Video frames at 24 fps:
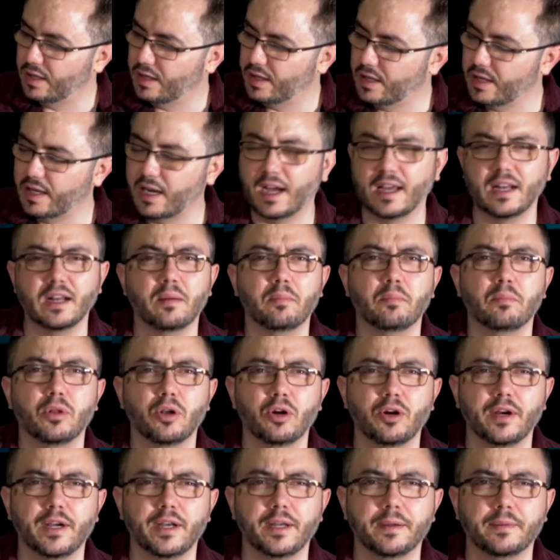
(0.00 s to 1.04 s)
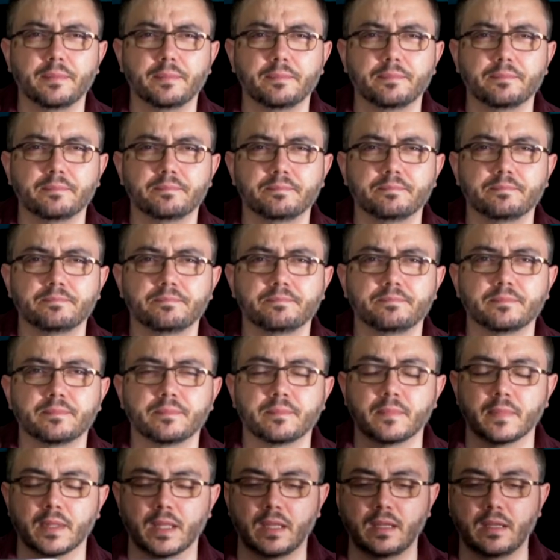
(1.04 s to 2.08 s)
kind of blurry.
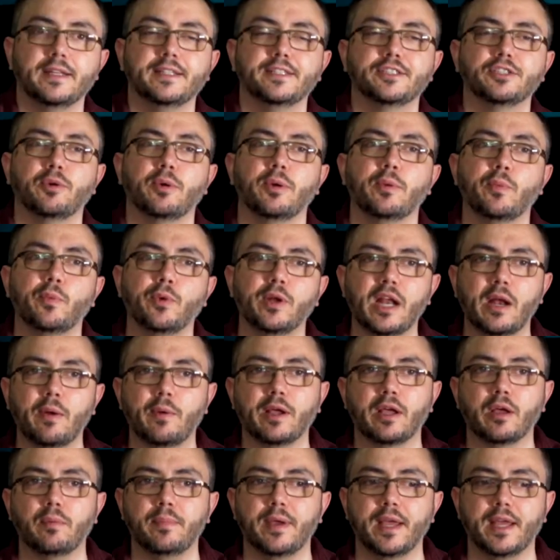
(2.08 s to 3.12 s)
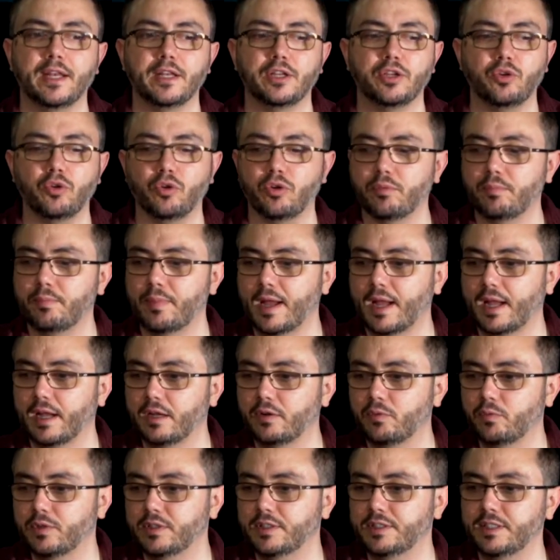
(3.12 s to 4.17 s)
And so would I recommend going
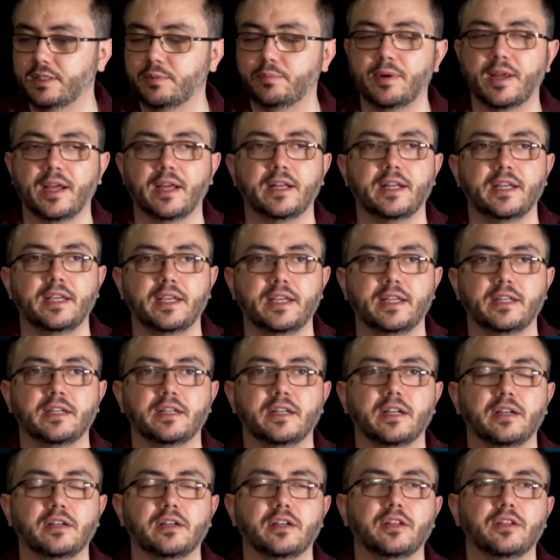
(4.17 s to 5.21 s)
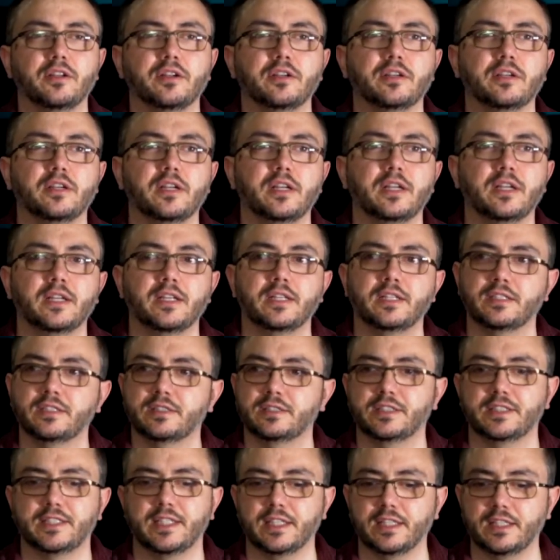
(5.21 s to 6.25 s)
back with dbrand and getting another
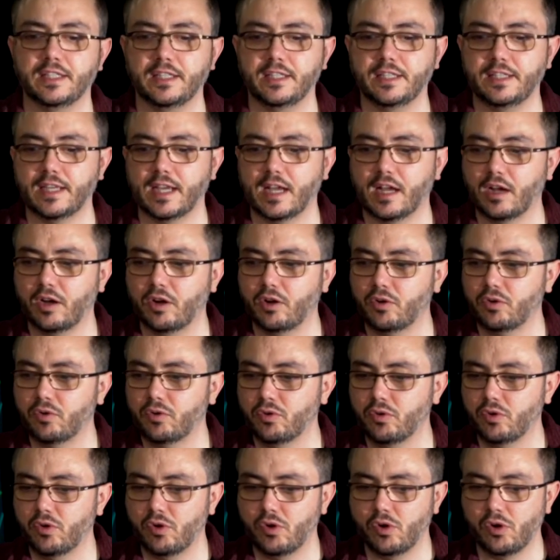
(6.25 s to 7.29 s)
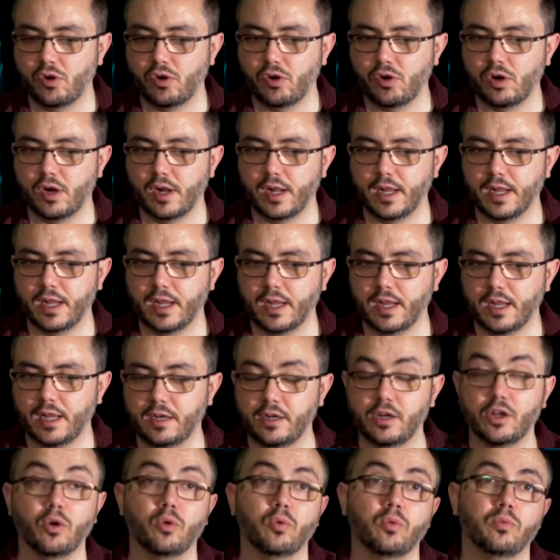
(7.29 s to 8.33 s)
skin decal? And
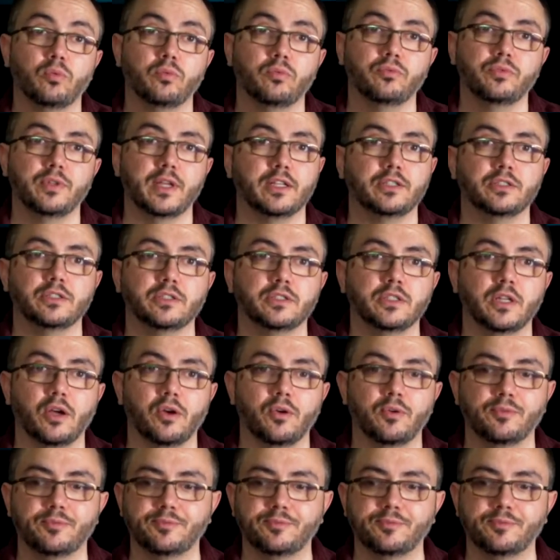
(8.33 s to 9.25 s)
no, the answer is no.